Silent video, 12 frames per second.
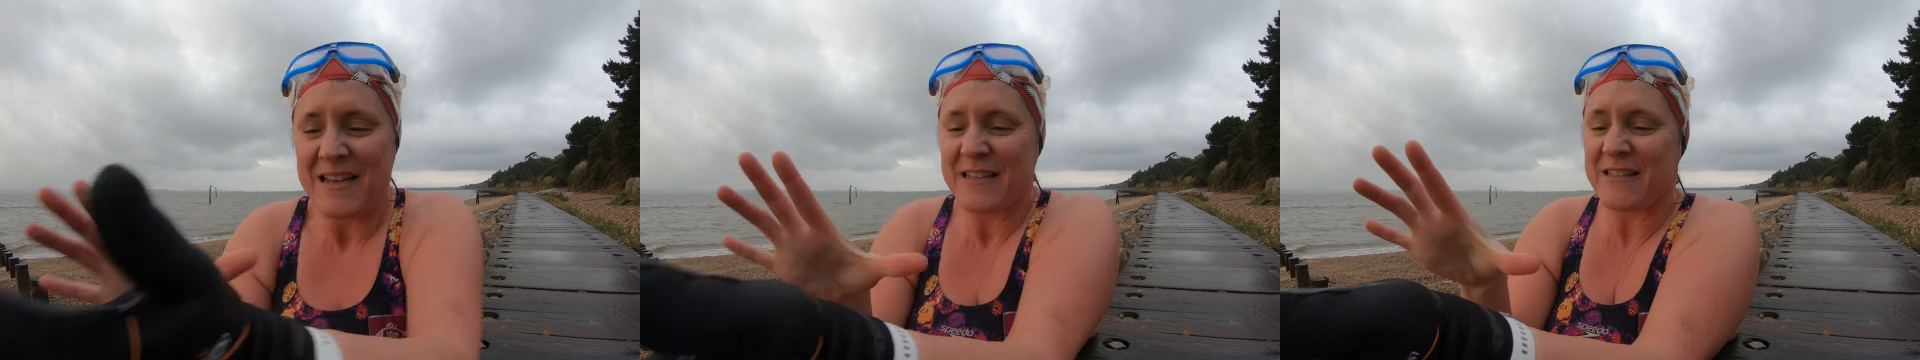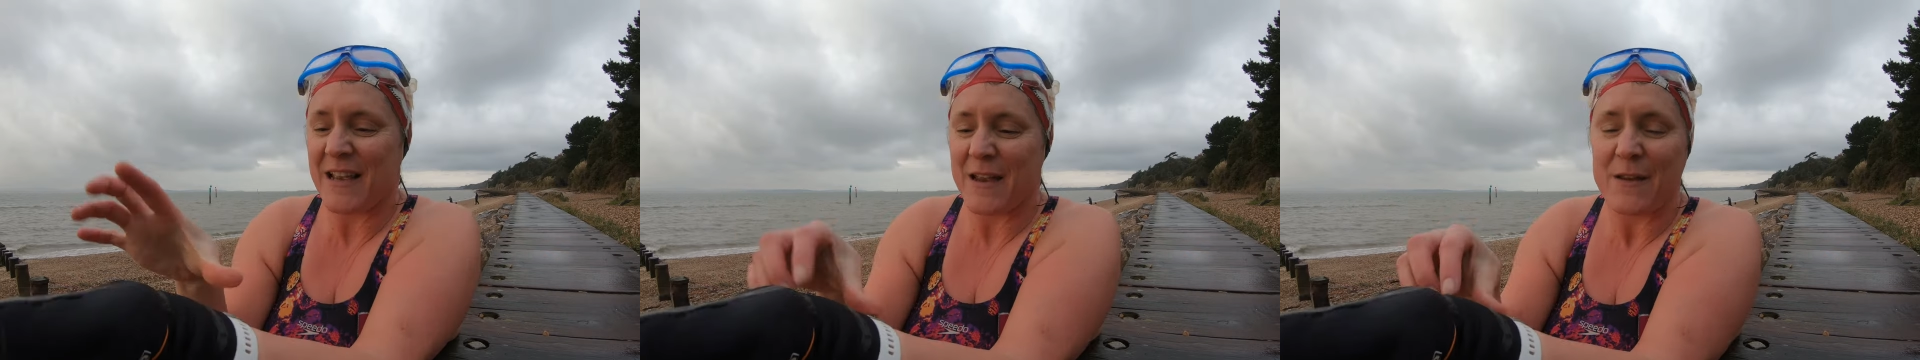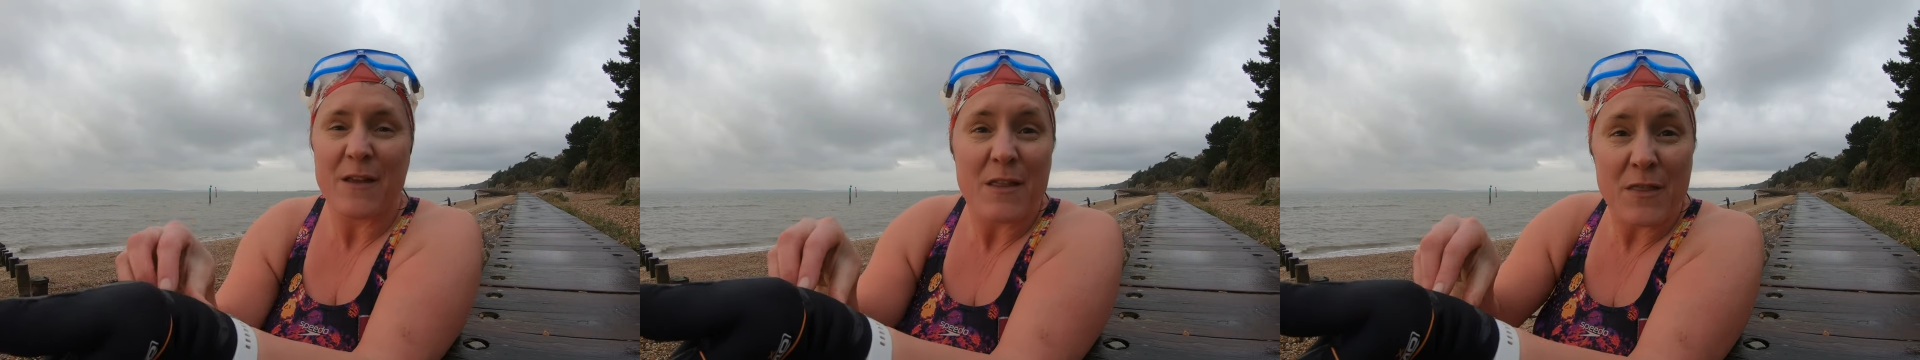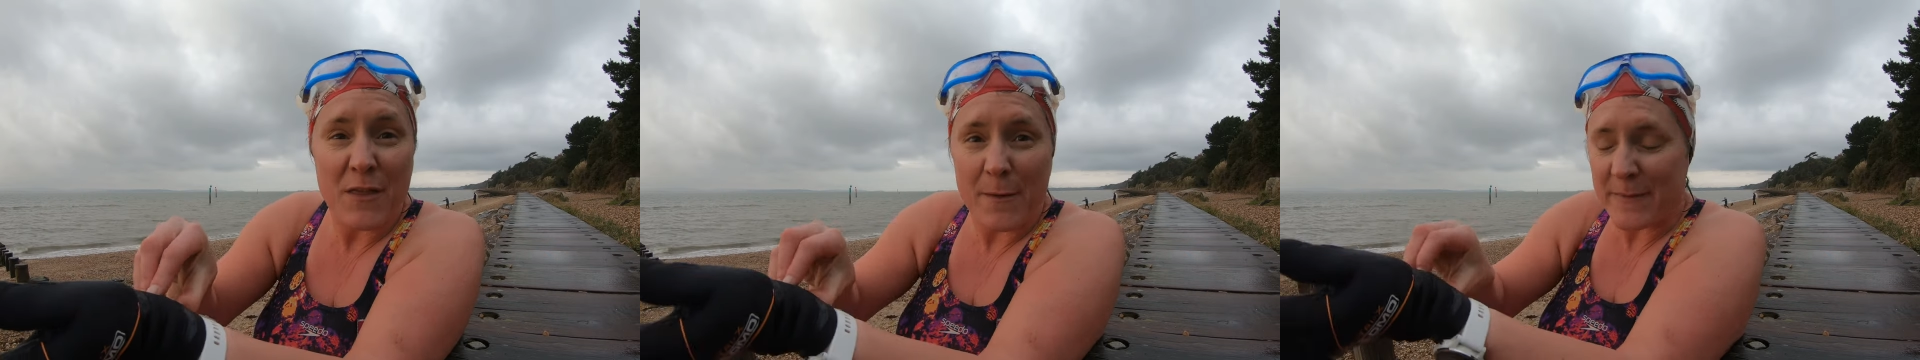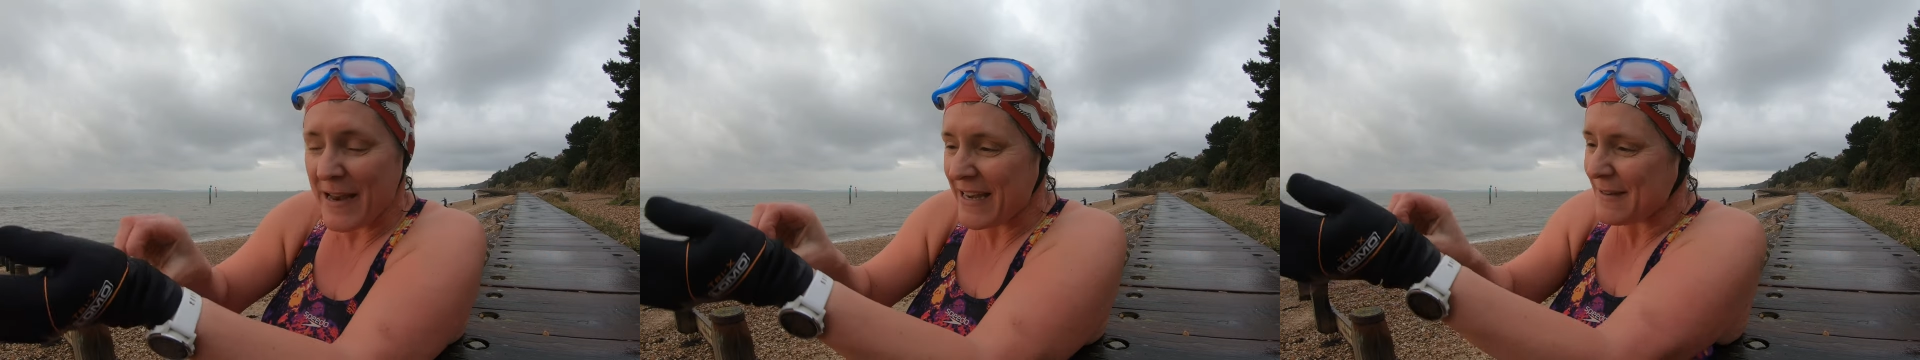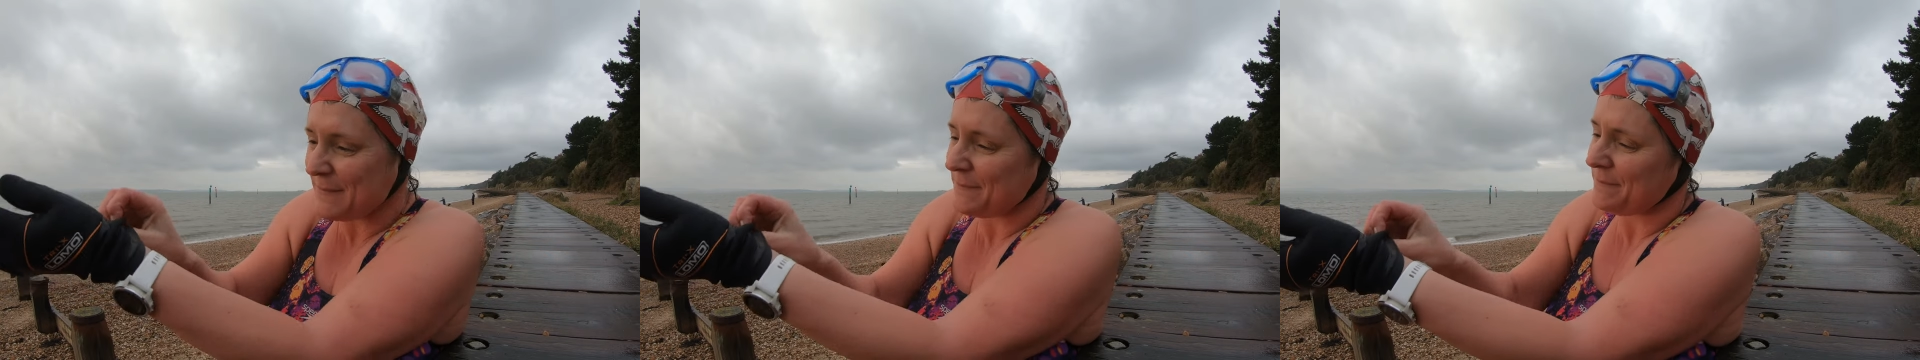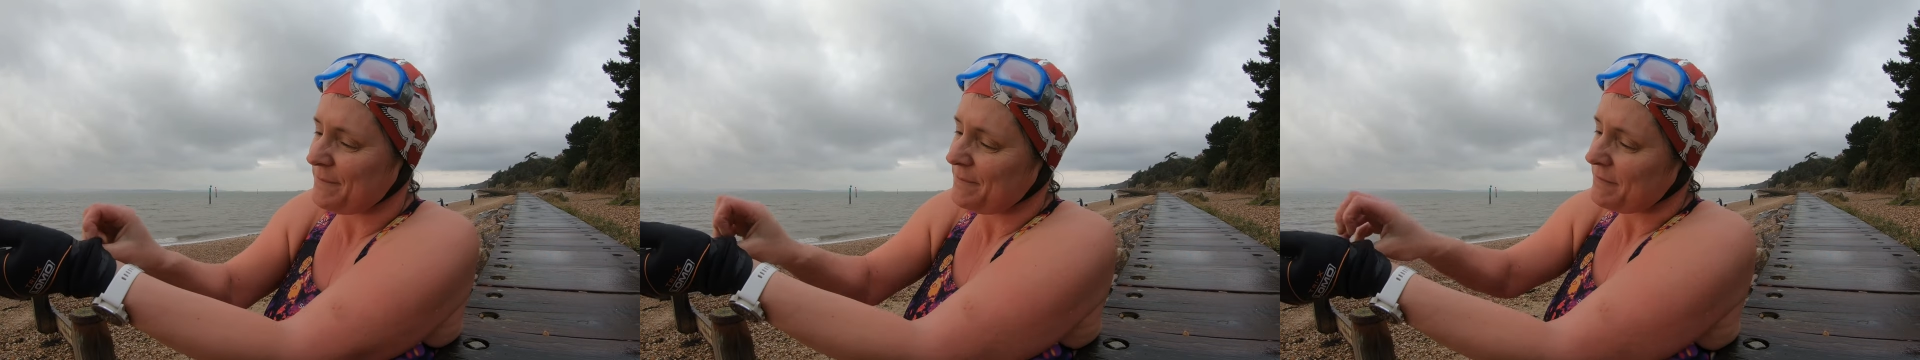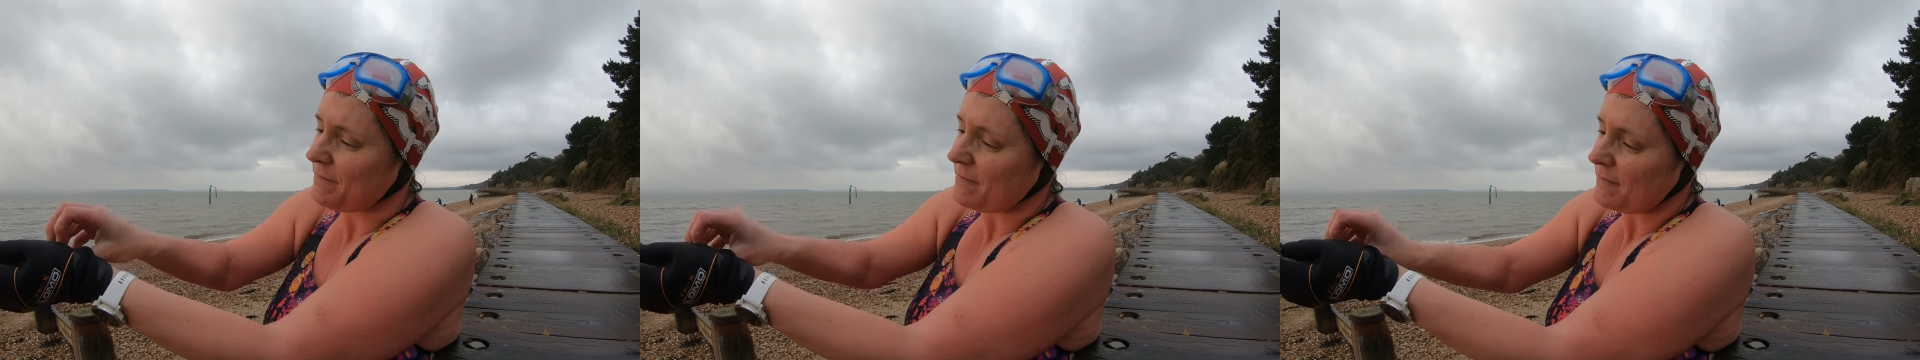So, thumb in,
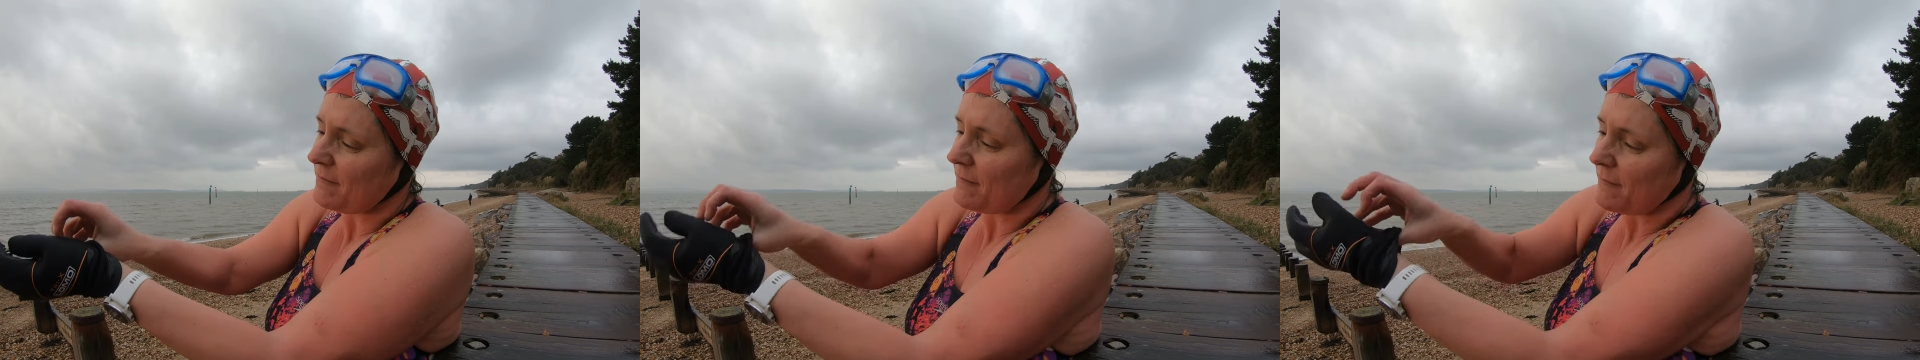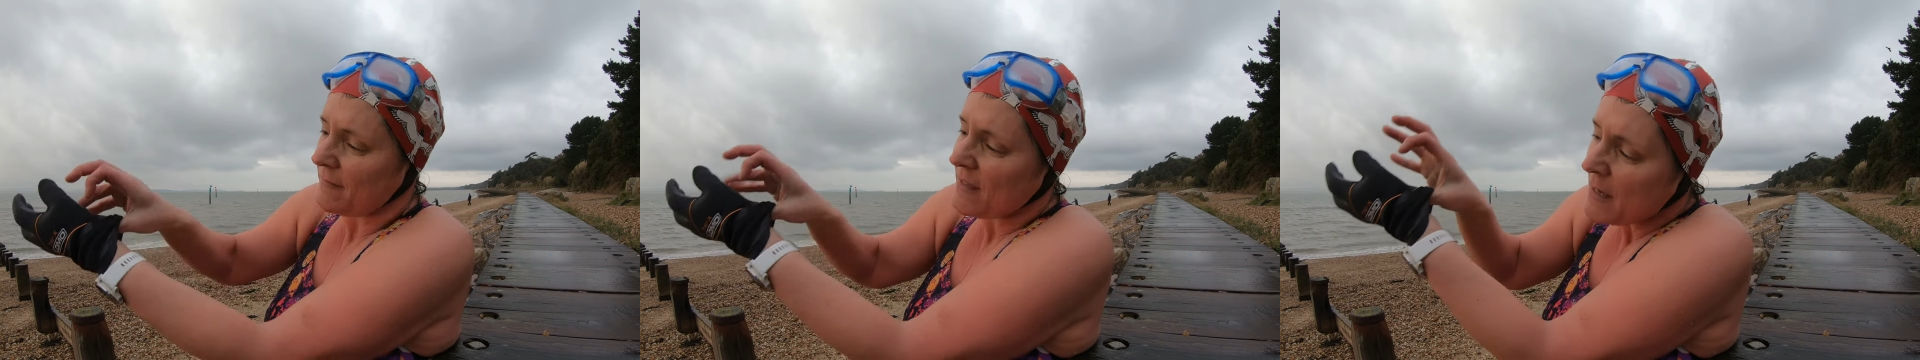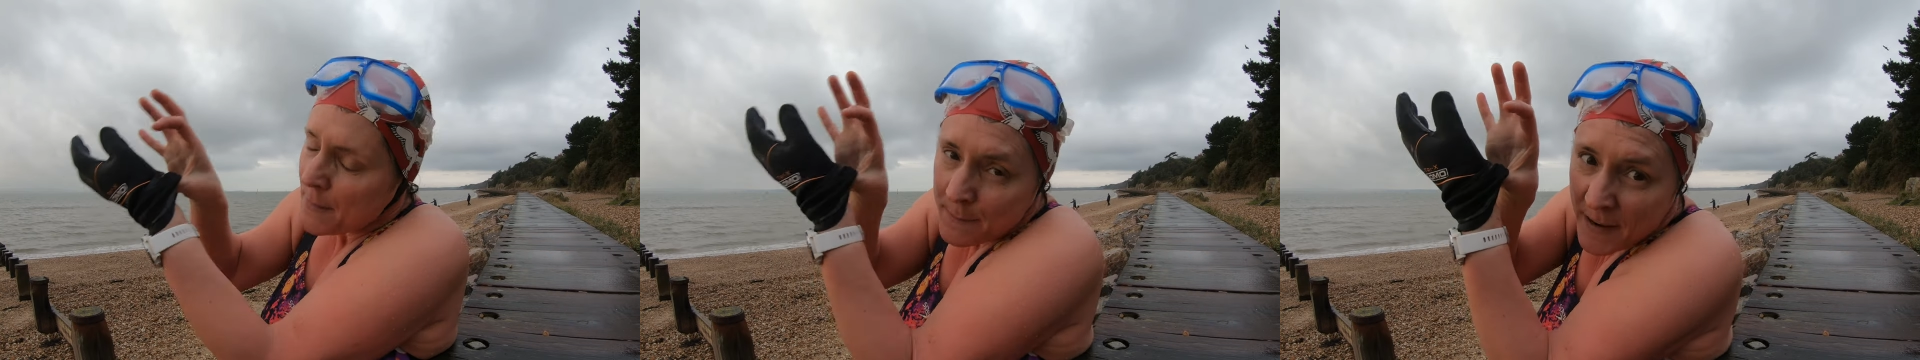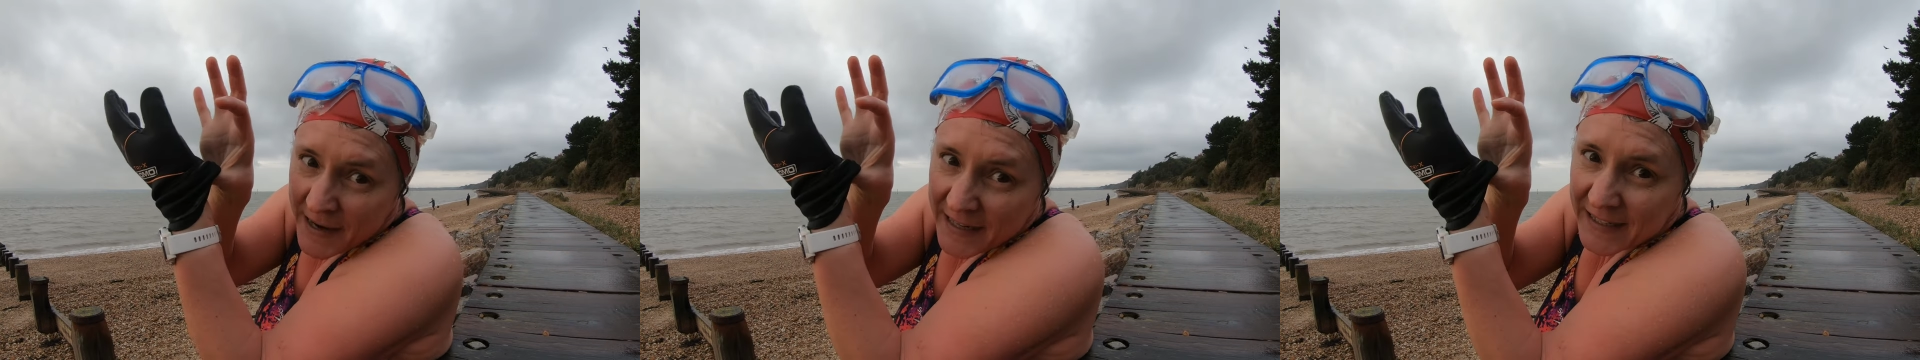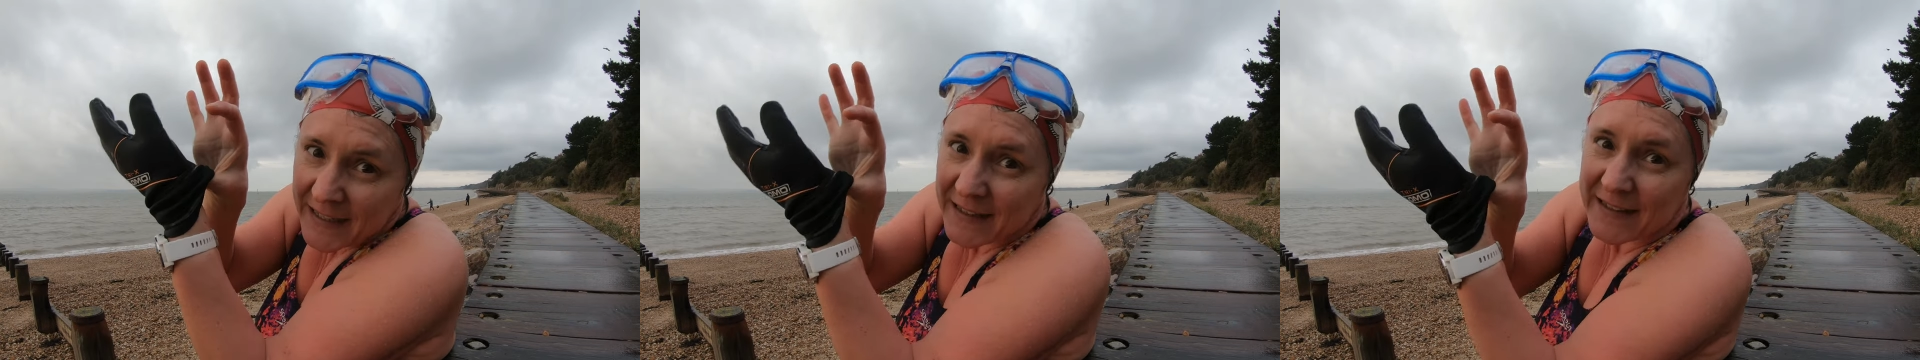make a little